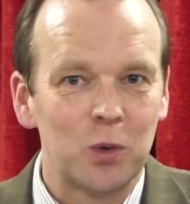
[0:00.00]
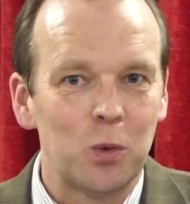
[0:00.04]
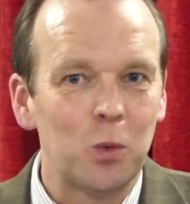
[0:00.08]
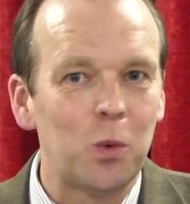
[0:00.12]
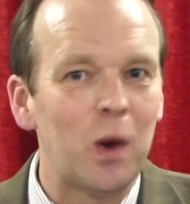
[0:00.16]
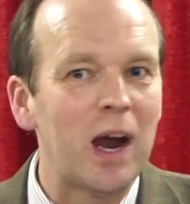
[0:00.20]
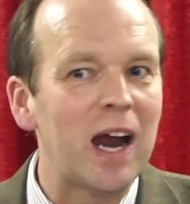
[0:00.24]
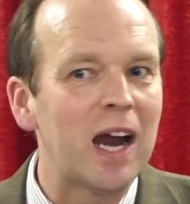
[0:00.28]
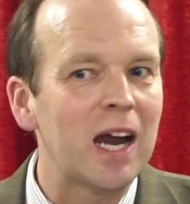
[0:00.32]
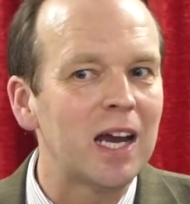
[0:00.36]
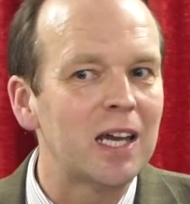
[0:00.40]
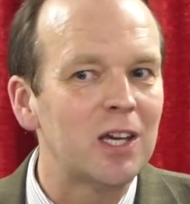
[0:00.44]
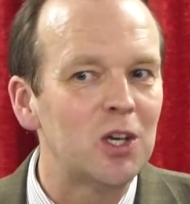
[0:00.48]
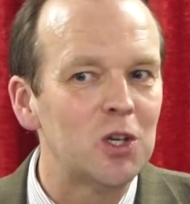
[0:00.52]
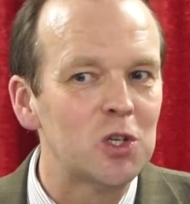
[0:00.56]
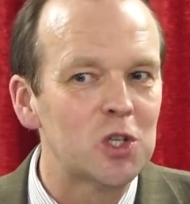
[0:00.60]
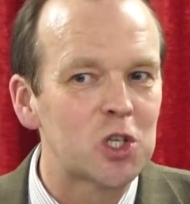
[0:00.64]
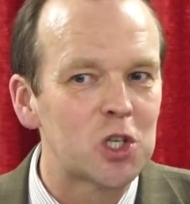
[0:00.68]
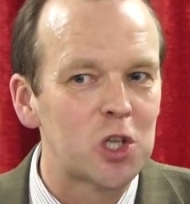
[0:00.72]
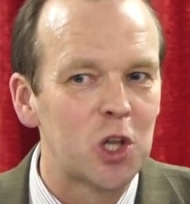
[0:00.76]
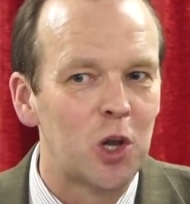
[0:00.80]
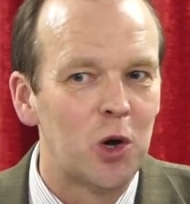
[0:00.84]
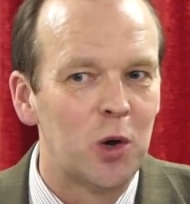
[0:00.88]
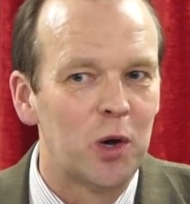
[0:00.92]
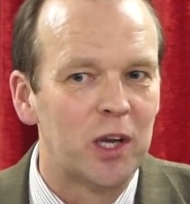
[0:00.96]
Why are you
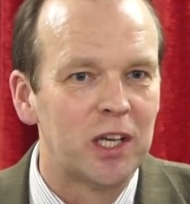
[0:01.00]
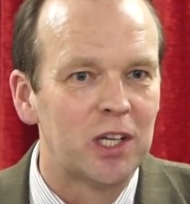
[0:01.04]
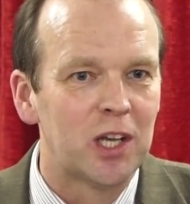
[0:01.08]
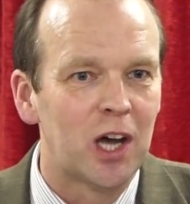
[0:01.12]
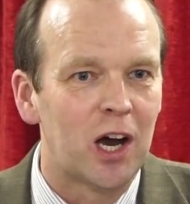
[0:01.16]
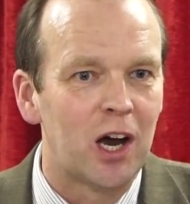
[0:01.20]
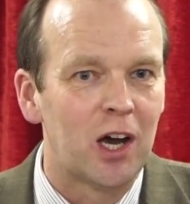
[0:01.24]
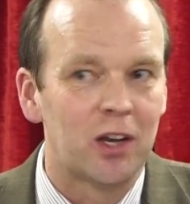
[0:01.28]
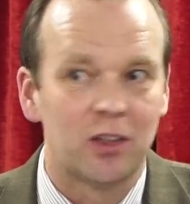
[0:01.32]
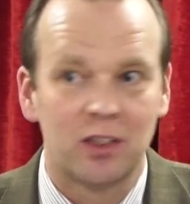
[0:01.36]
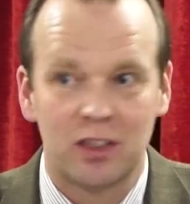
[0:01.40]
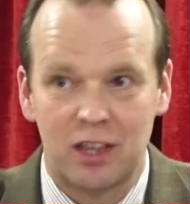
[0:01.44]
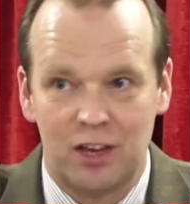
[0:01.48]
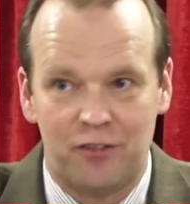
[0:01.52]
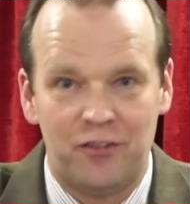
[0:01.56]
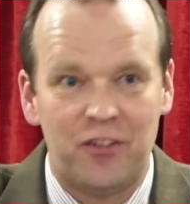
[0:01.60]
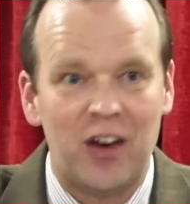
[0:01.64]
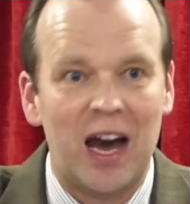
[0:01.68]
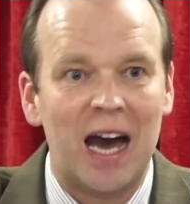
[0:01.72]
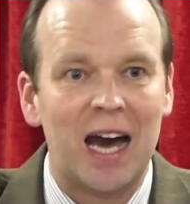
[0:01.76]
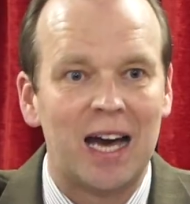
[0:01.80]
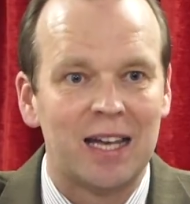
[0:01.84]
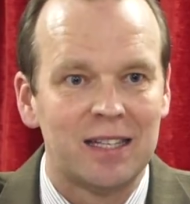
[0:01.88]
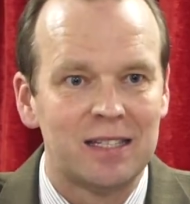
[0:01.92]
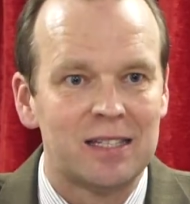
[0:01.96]
slowing down? The
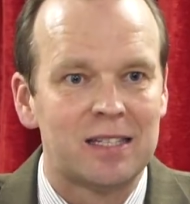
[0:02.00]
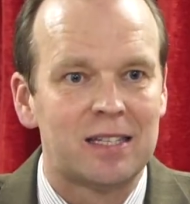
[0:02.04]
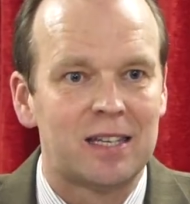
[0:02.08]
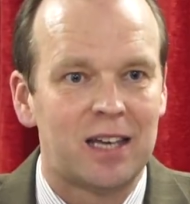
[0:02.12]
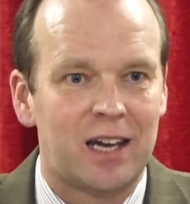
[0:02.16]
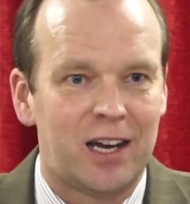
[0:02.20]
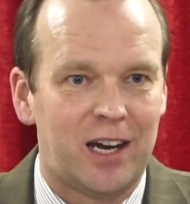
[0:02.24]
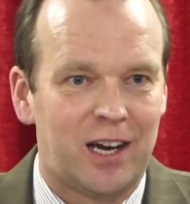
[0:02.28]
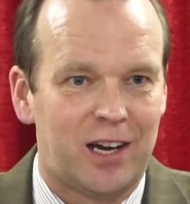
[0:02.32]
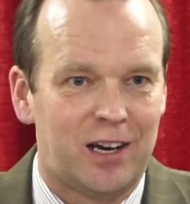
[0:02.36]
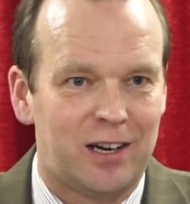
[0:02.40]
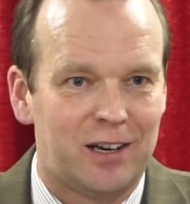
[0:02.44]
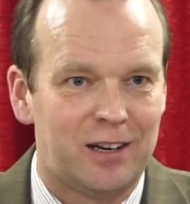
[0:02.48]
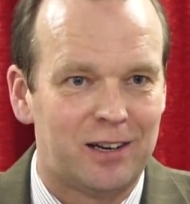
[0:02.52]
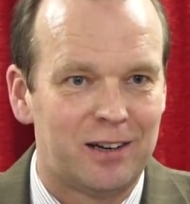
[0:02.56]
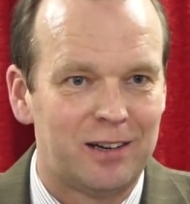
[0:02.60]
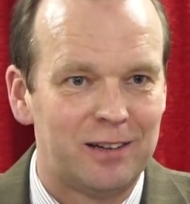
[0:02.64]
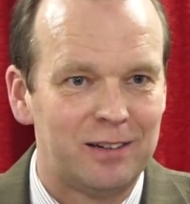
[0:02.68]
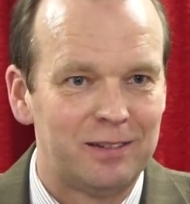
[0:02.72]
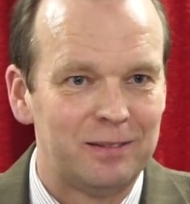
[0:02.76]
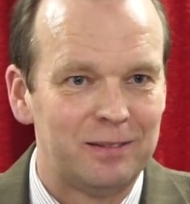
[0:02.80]
van's there.